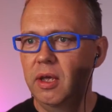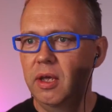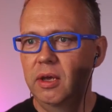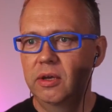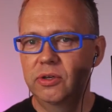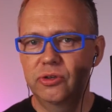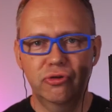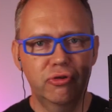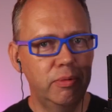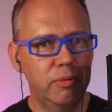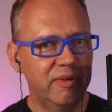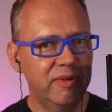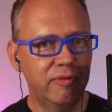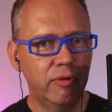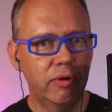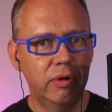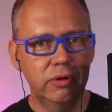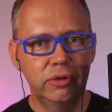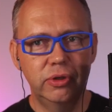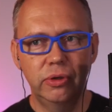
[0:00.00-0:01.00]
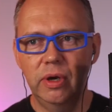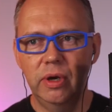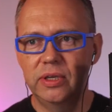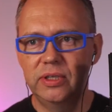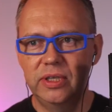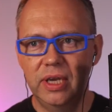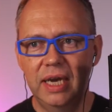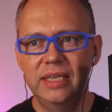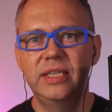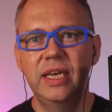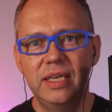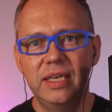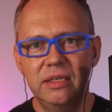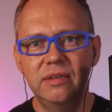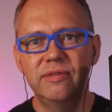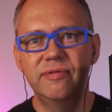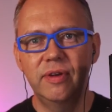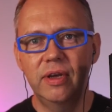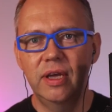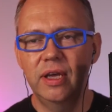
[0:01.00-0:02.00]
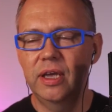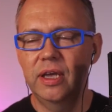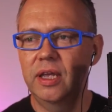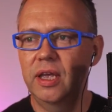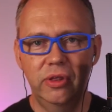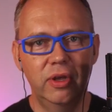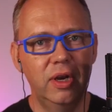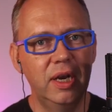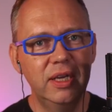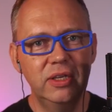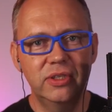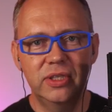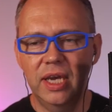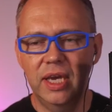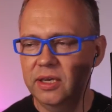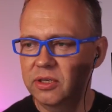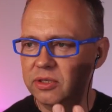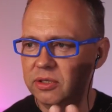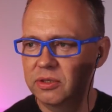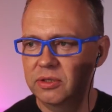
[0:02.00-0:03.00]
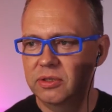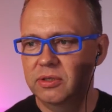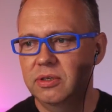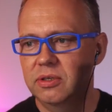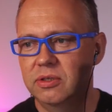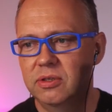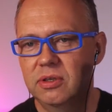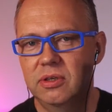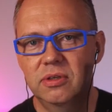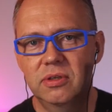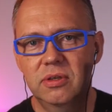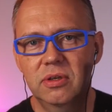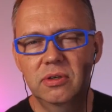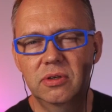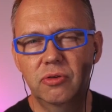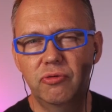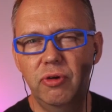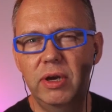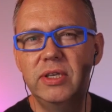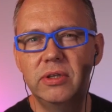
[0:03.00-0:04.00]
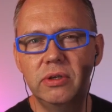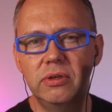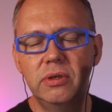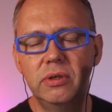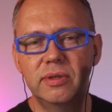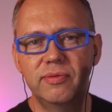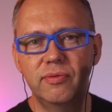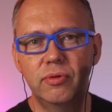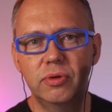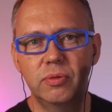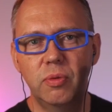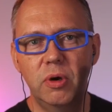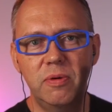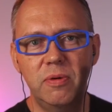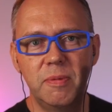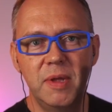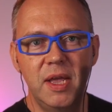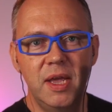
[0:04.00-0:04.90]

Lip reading: Screaming Frog to identify the link text is great and useful as well.